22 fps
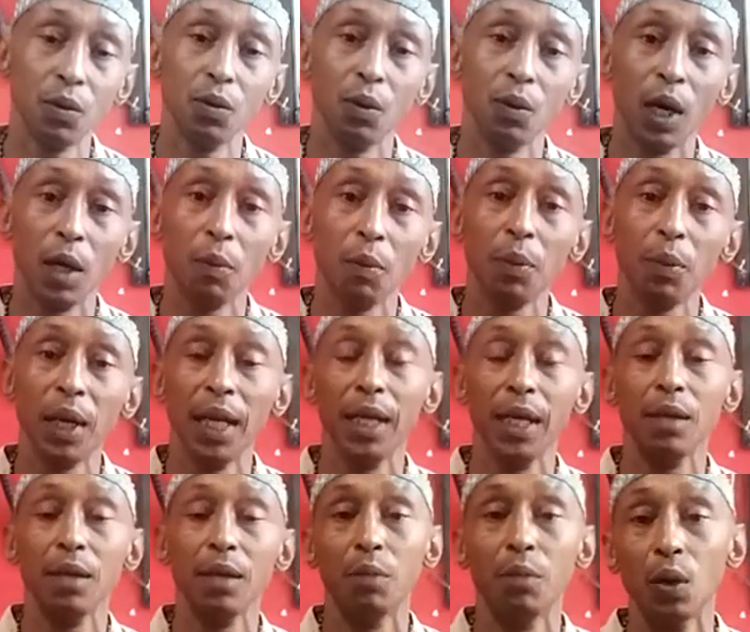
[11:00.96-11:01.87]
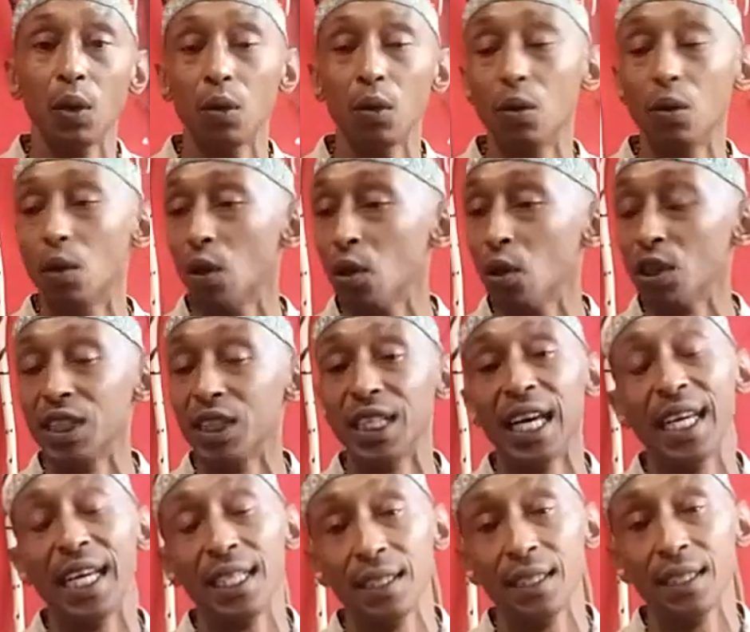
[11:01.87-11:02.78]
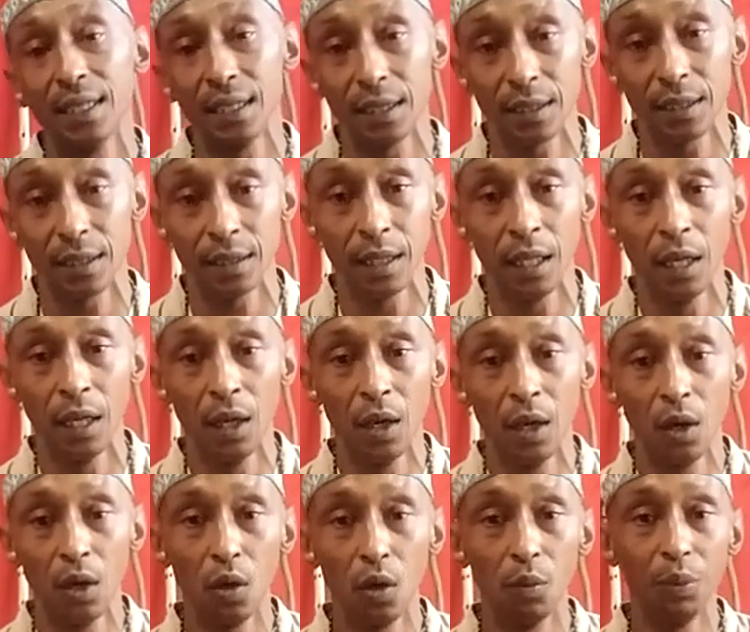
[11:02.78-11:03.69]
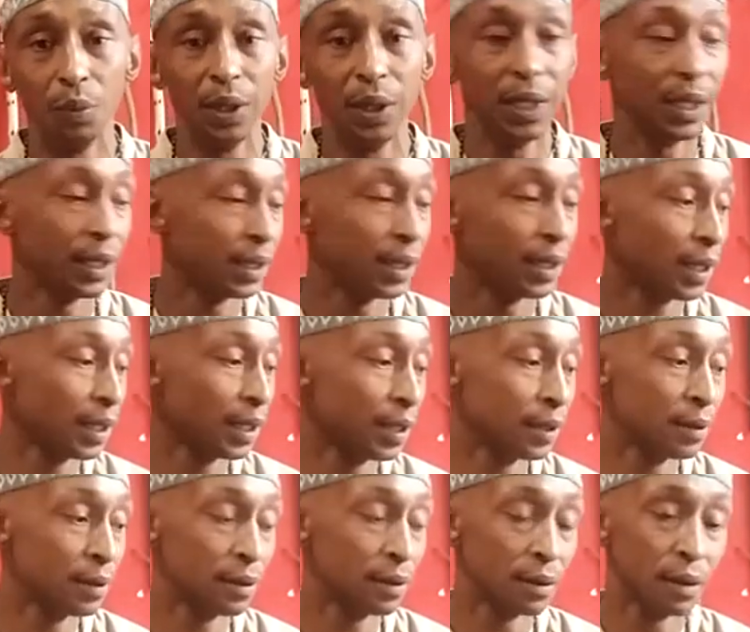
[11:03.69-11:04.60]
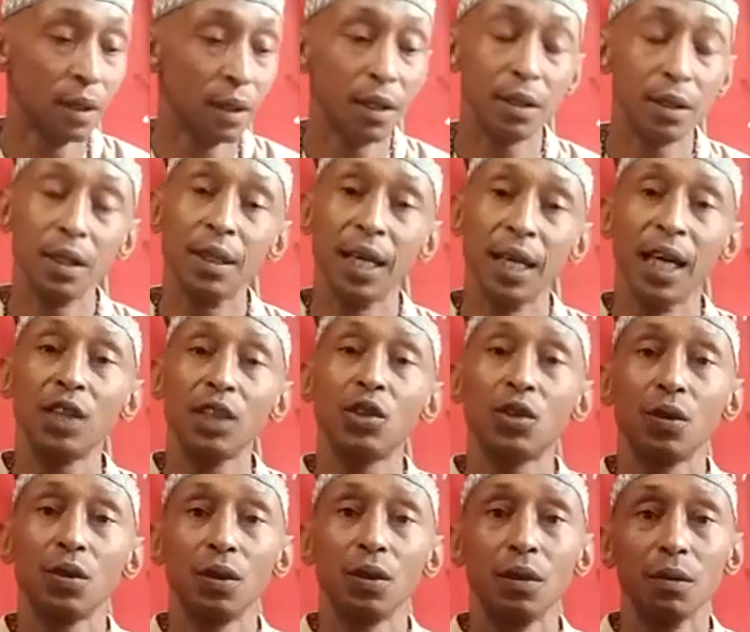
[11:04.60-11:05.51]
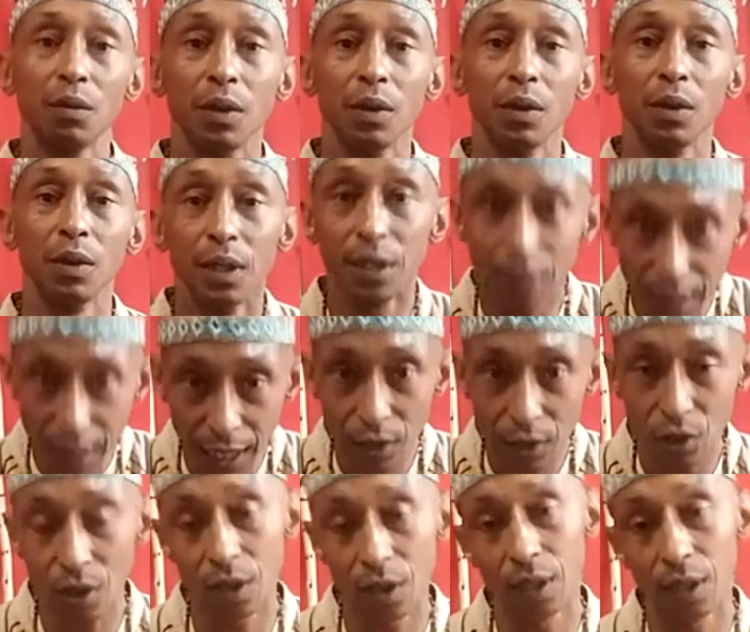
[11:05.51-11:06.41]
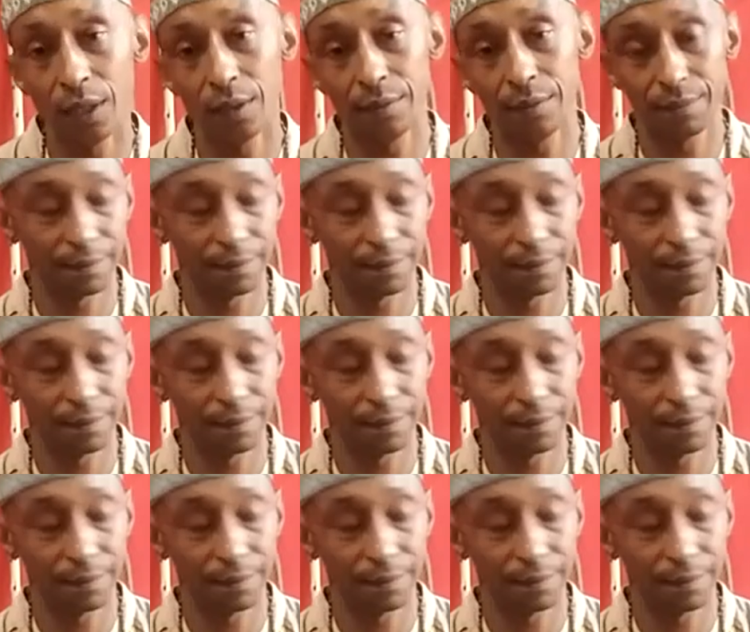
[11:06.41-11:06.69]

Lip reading: while playing bow or dancing or being in the naturally.